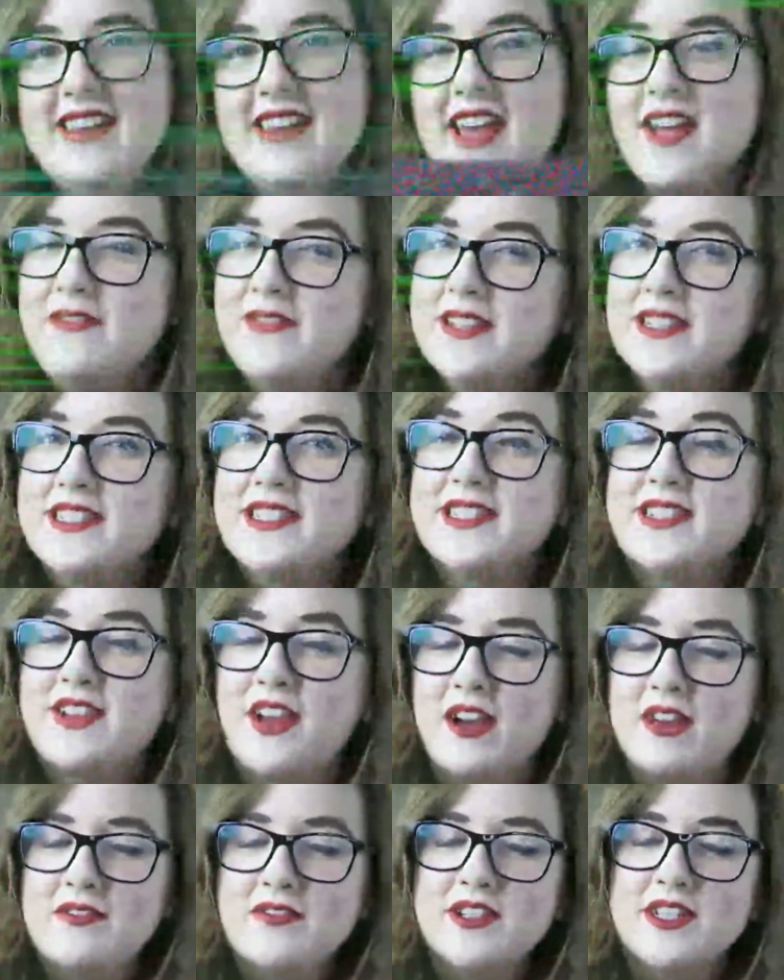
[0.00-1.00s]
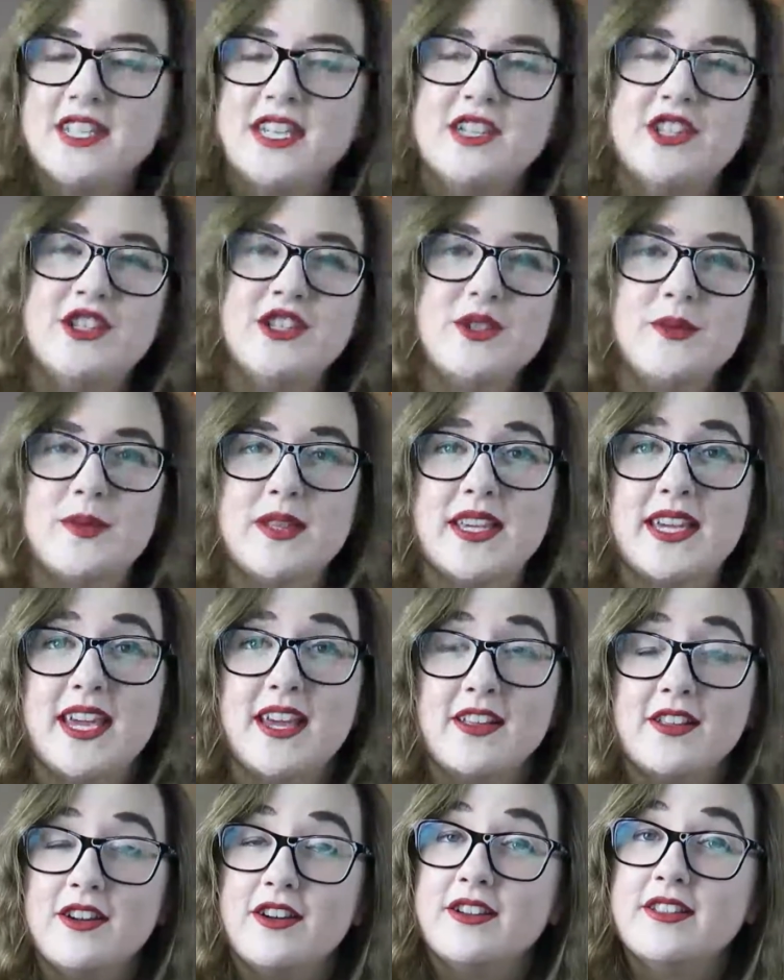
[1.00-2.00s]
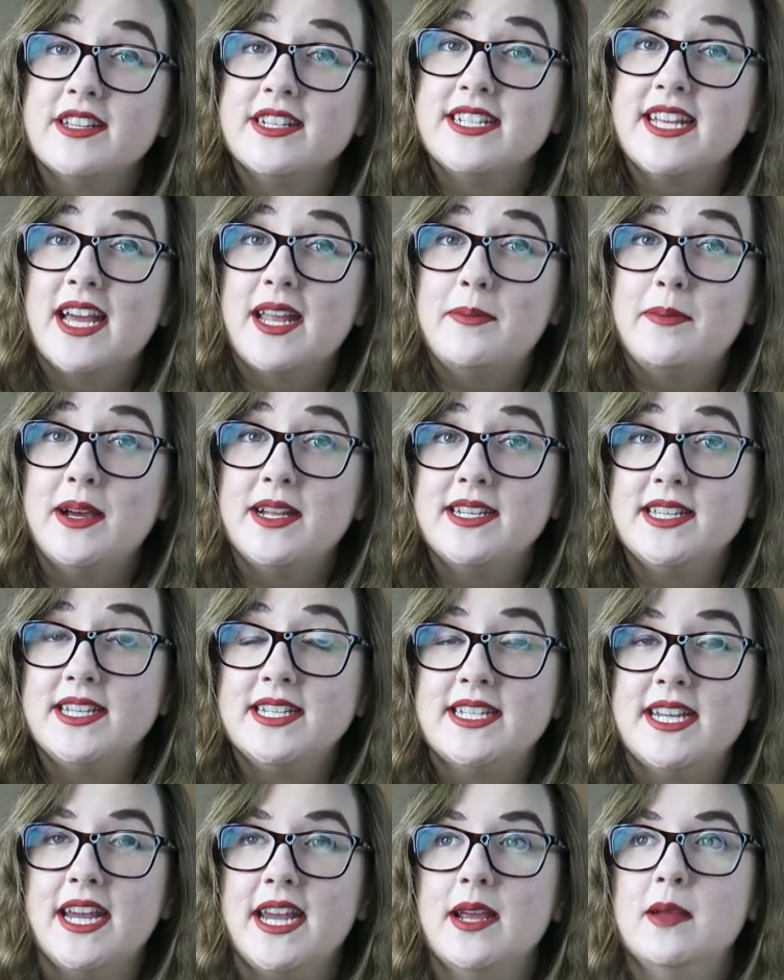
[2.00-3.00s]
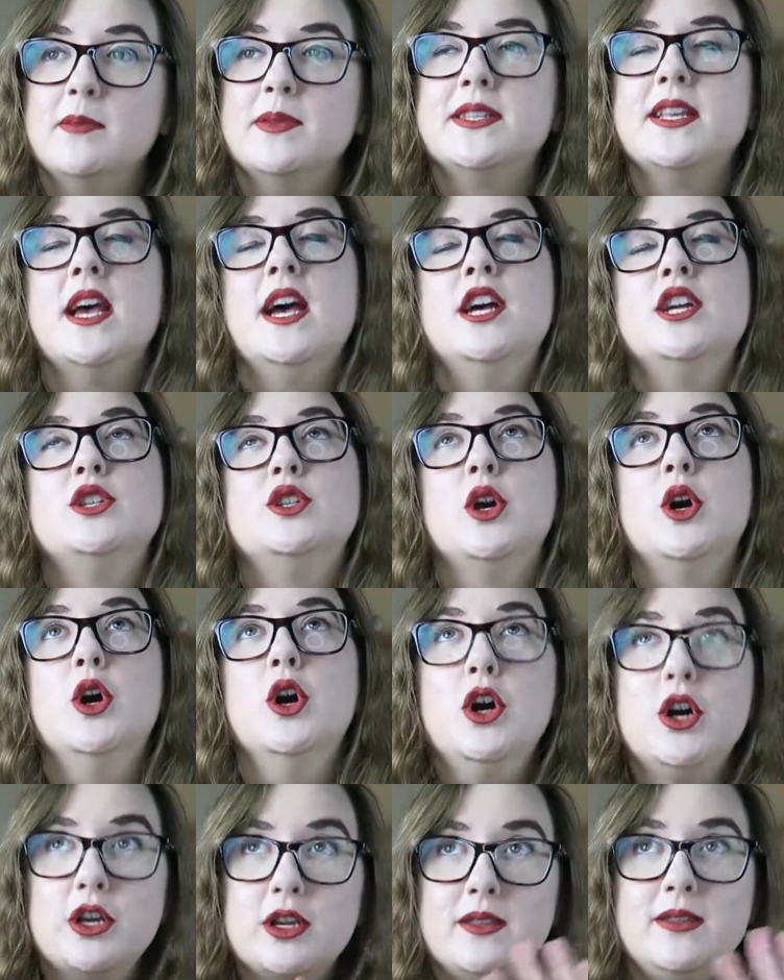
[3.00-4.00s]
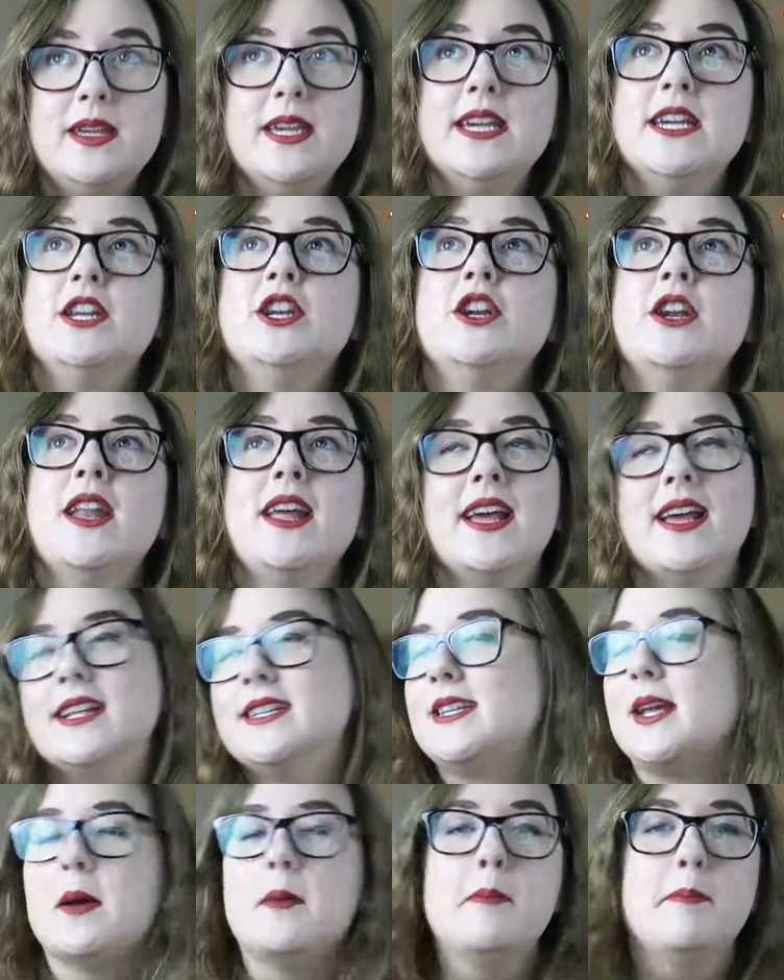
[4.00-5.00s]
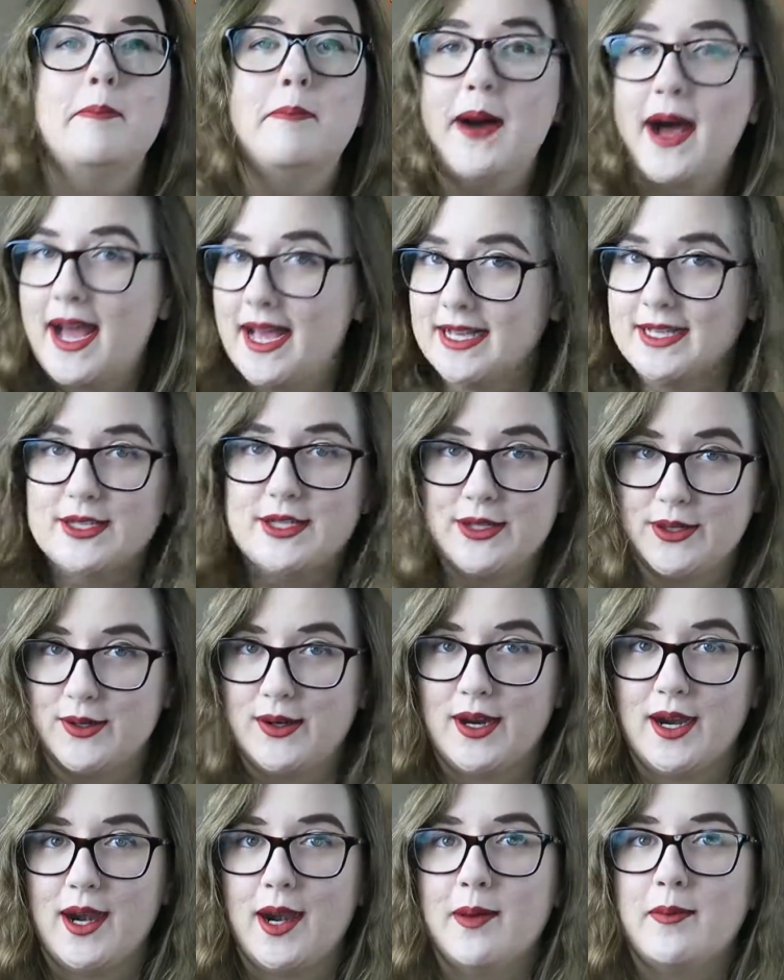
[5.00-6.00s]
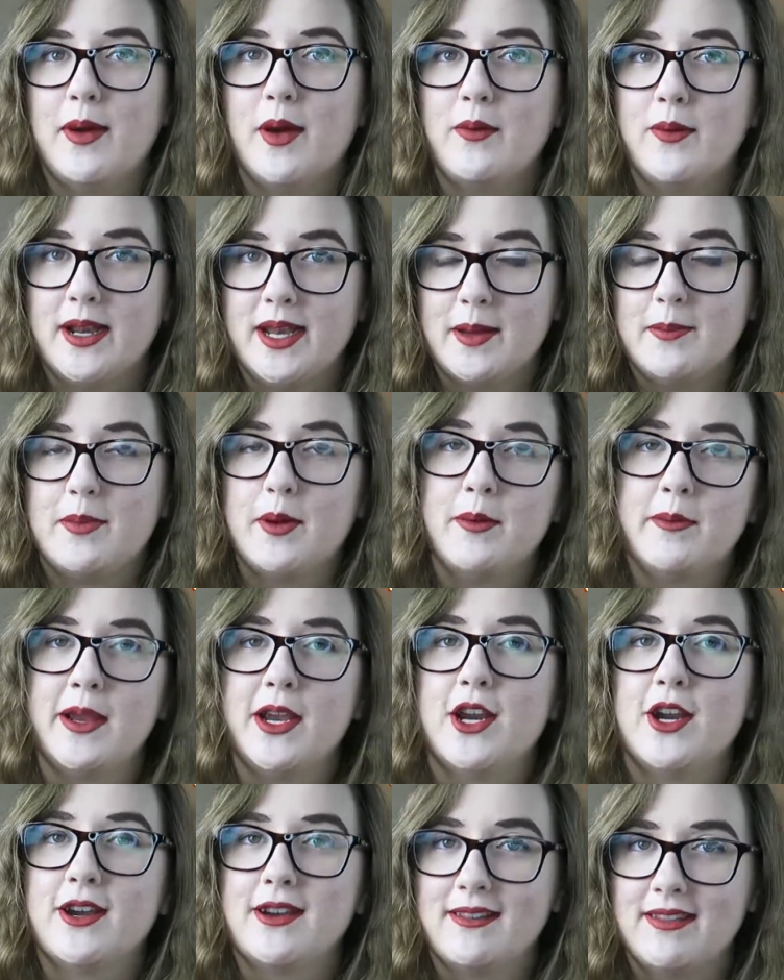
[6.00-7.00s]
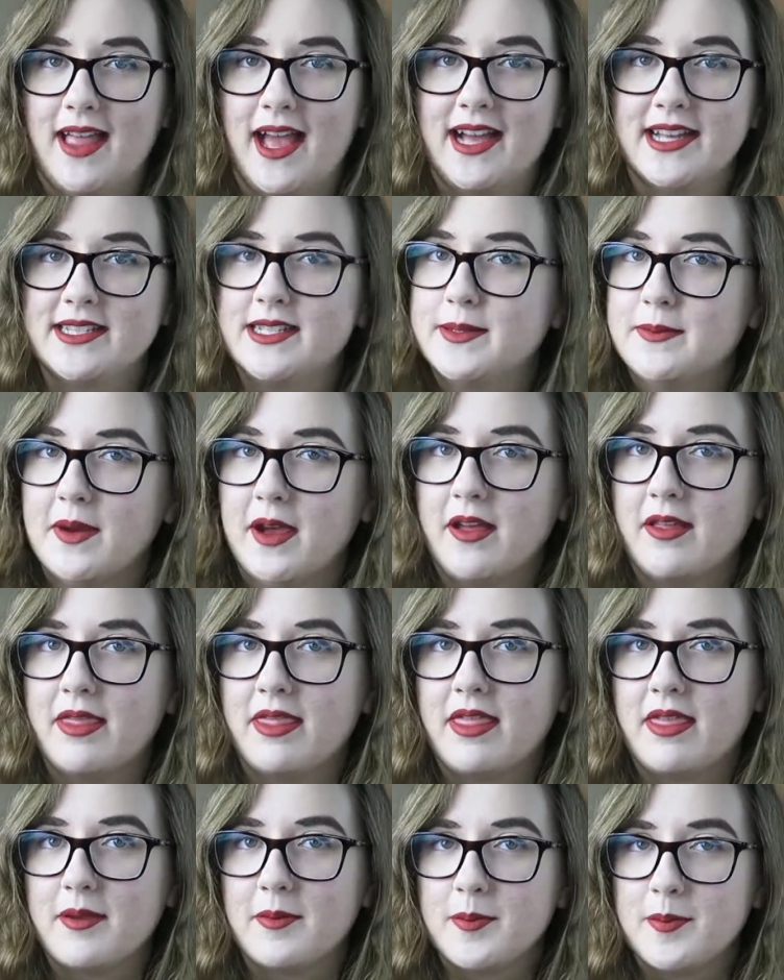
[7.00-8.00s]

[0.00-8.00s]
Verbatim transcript: Netflix's Conversations with a Killer: The Ted Bundy Tapes took the internet by storm when it premiered last month.